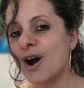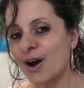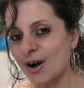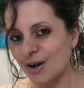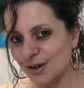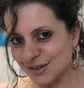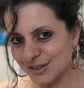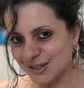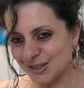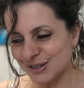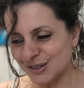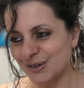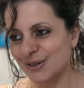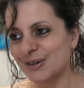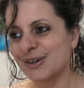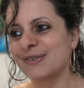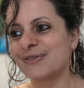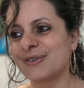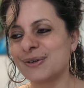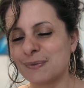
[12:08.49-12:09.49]
Also,
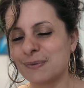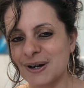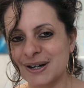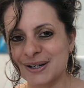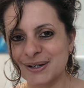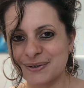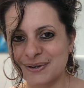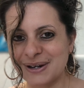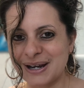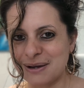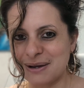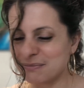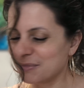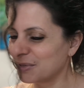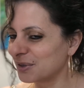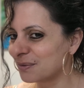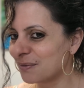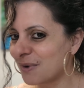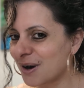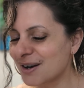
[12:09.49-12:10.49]
if you want to create
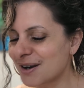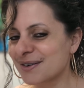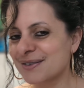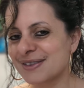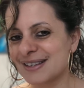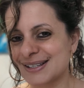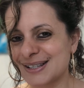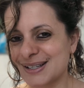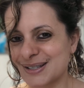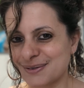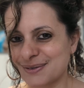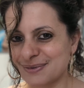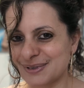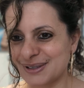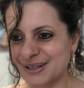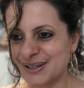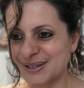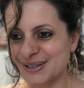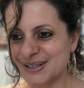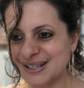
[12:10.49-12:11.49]
moon water, this is a
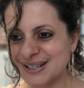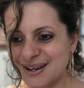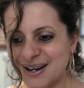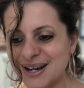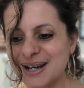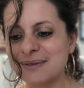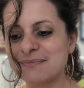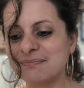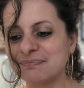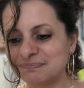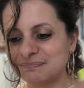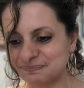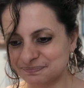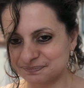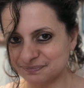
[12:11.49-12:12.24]
really good time